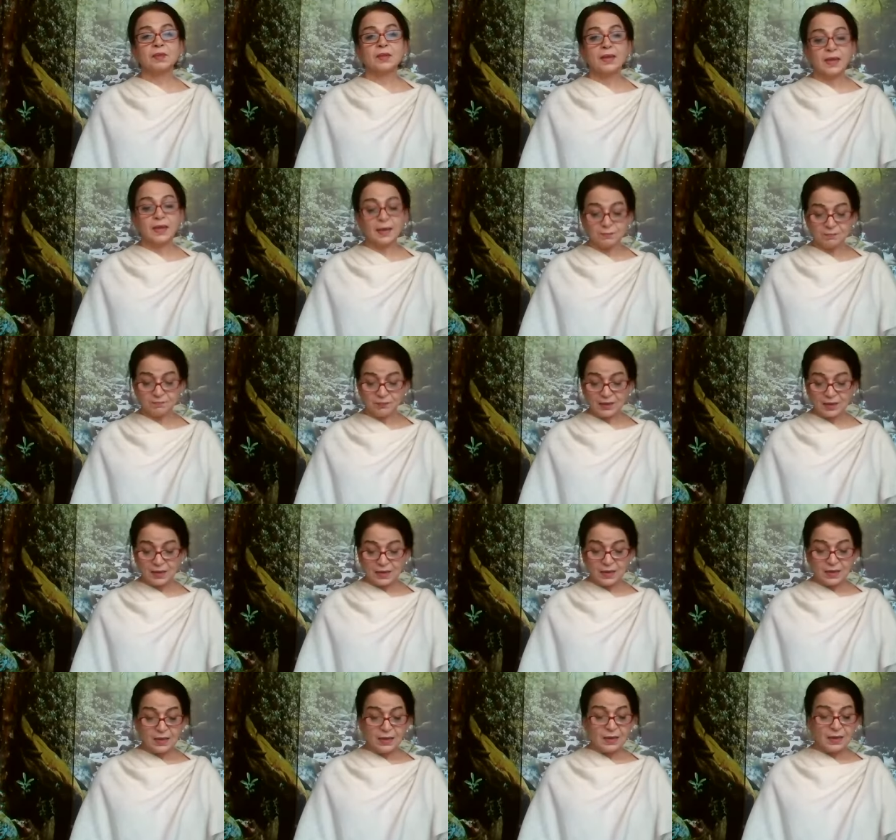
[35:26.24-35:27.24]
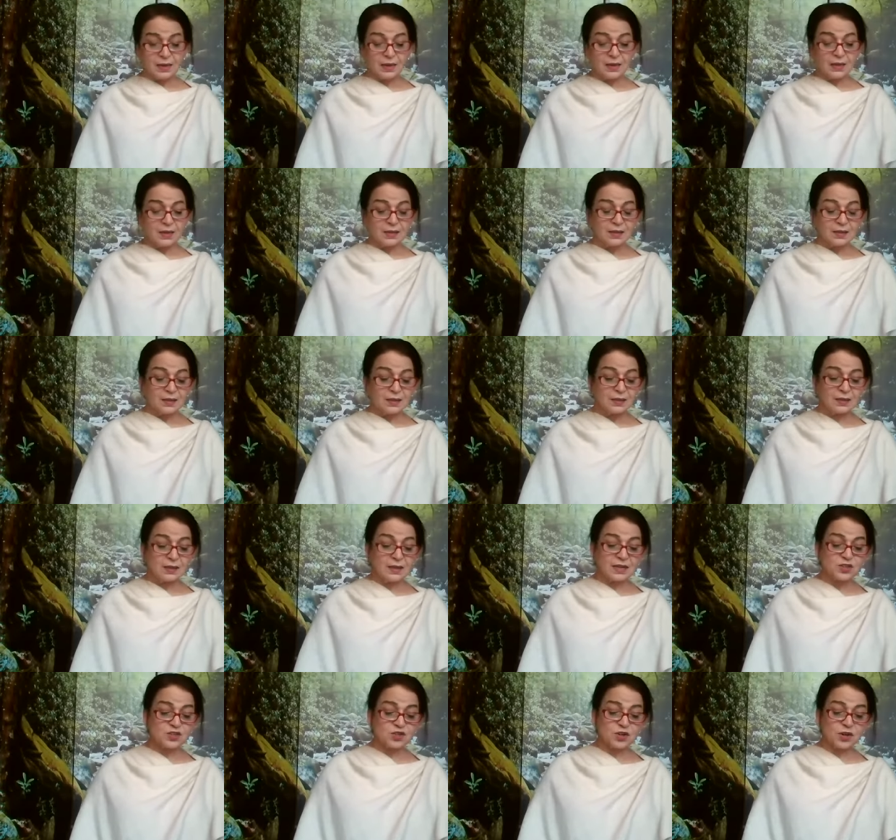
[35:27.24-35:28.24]
Okay. The
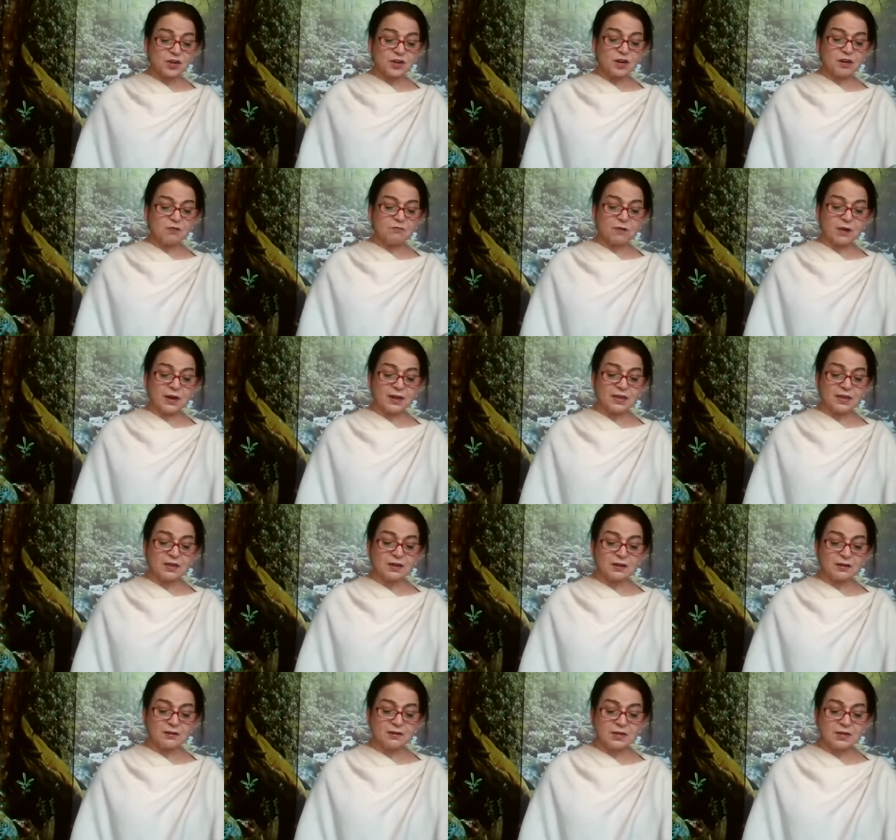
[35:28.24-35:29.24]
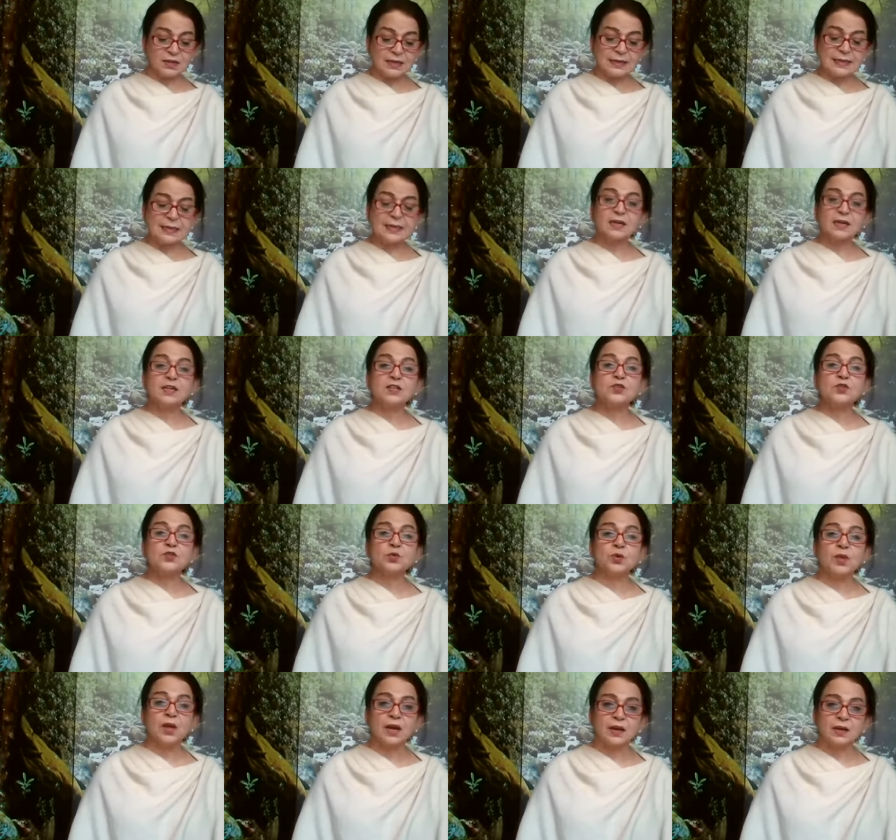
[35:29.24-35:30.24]
external fire indeed is
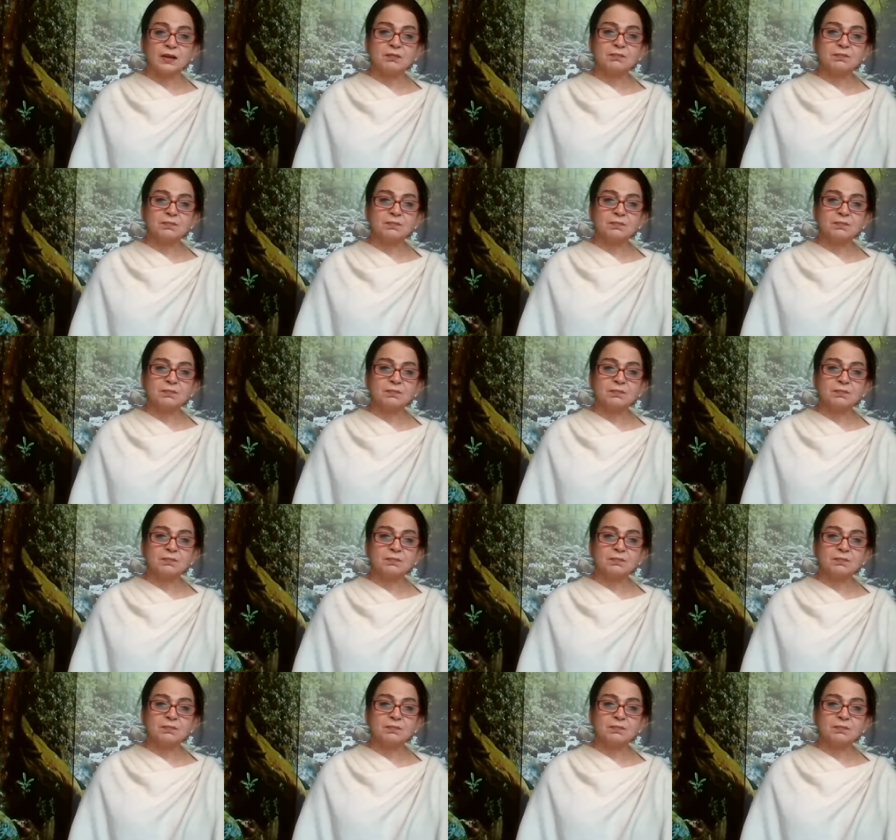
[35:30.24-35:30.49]
udan.